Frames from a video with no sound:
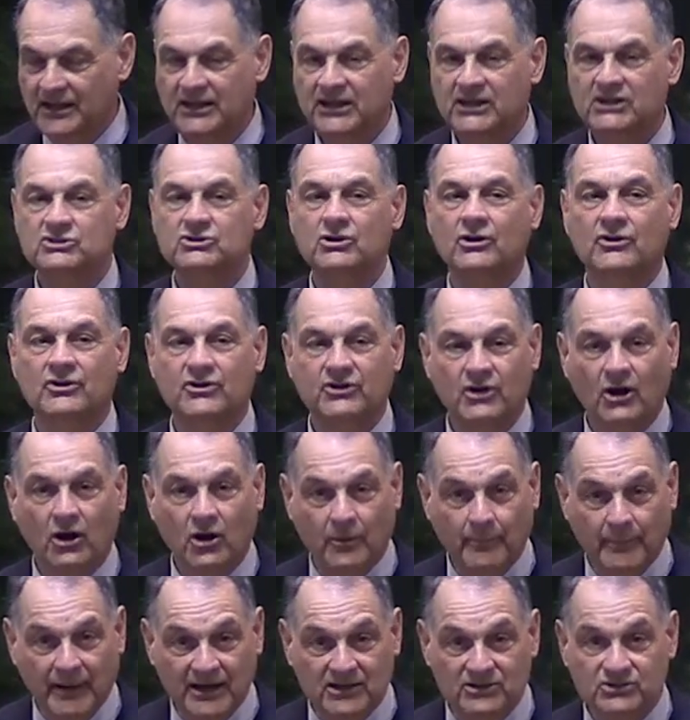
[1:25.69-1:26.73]
he's going to
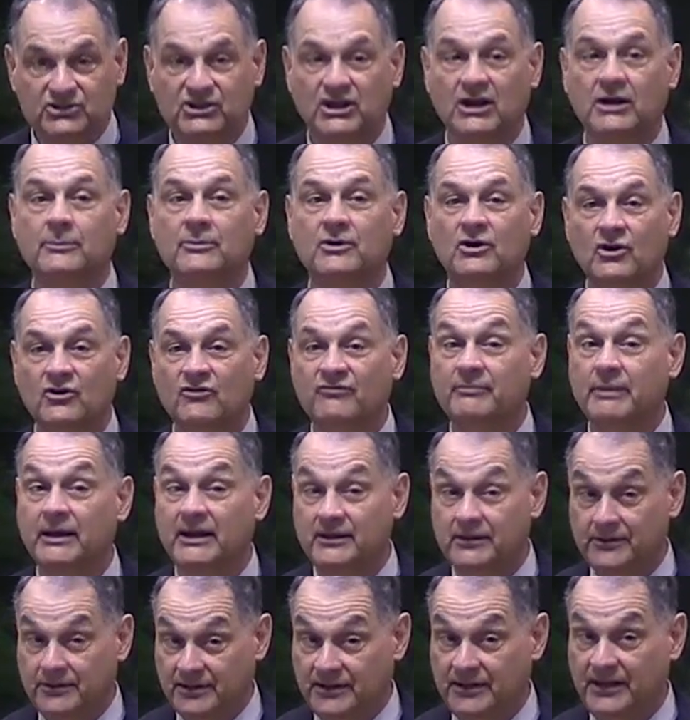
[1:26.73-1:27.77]
talk about some who've
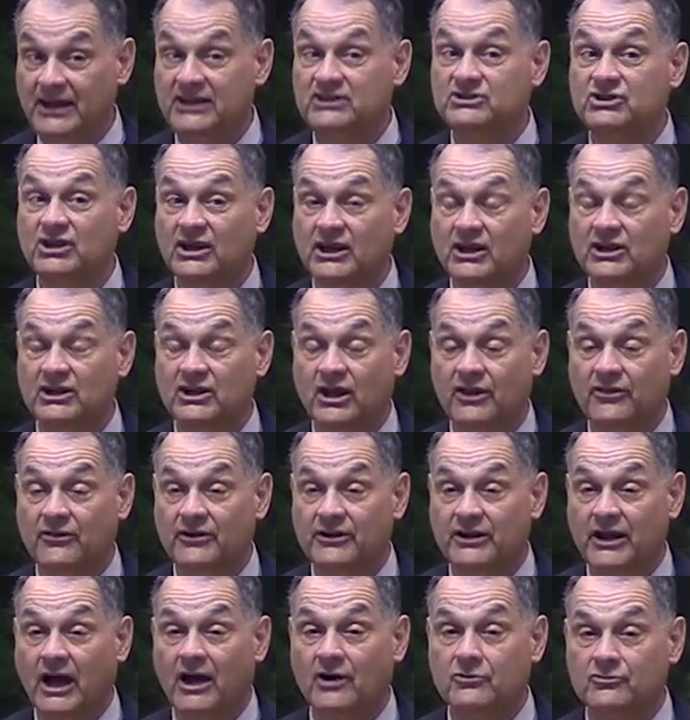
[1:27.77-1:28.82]
been teaching another
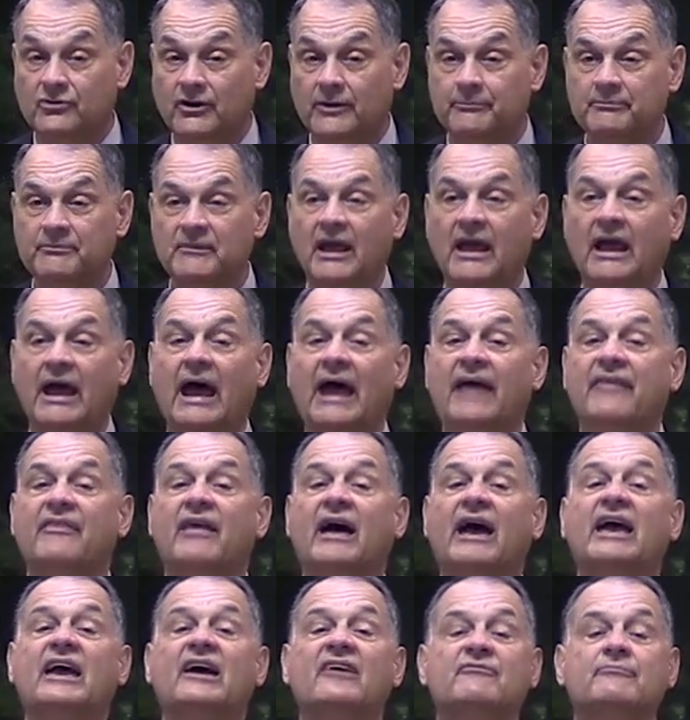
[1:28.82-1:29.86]
doctrine and
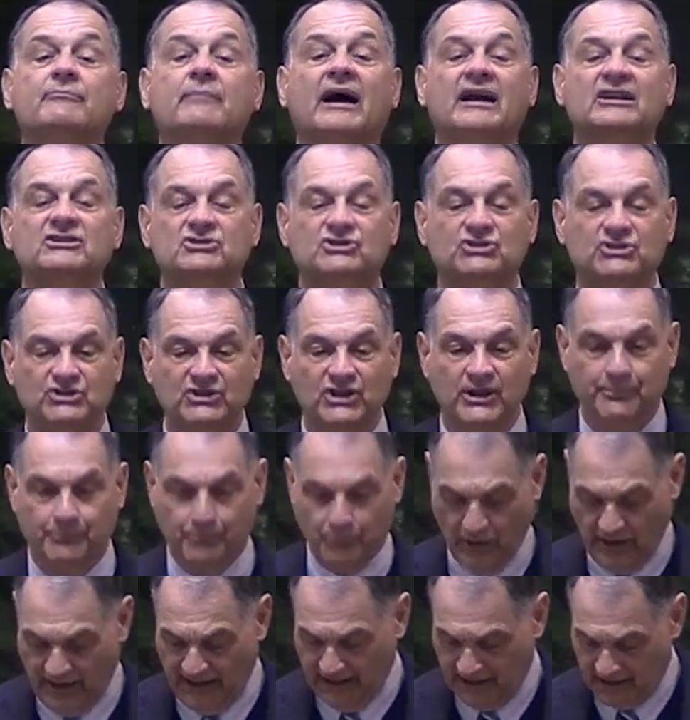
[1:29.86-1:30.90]
they have made
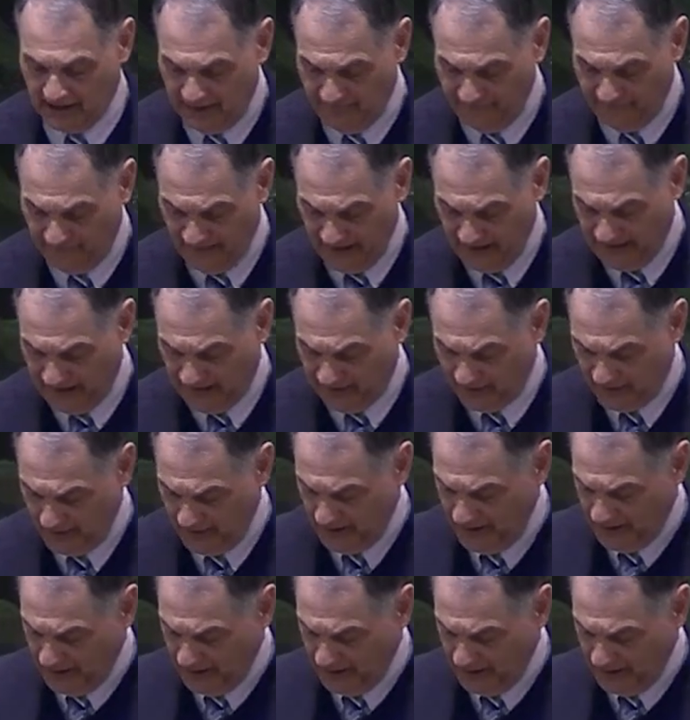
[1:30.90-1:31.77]
shipwreck of faith.